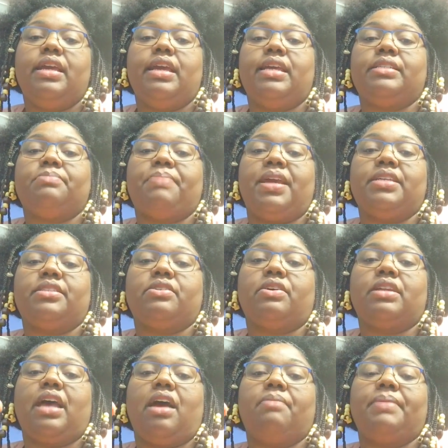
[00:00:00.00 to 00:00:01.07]
is based
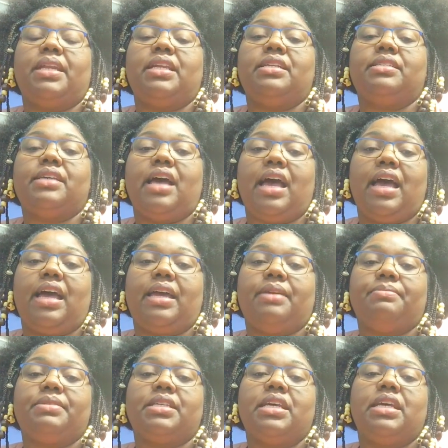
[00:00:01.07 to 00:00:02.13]
on how many
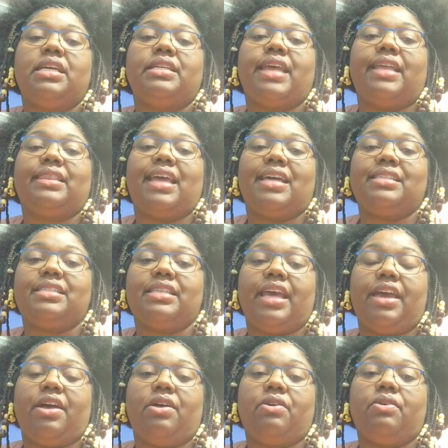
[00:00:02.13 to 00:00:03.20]
times that
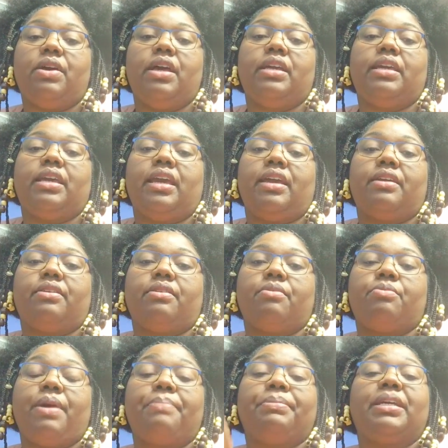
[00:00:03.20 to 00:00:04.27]
cell can
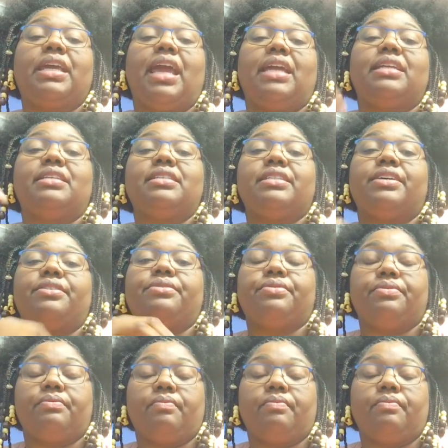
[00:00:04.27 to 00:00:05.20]
replicate itself.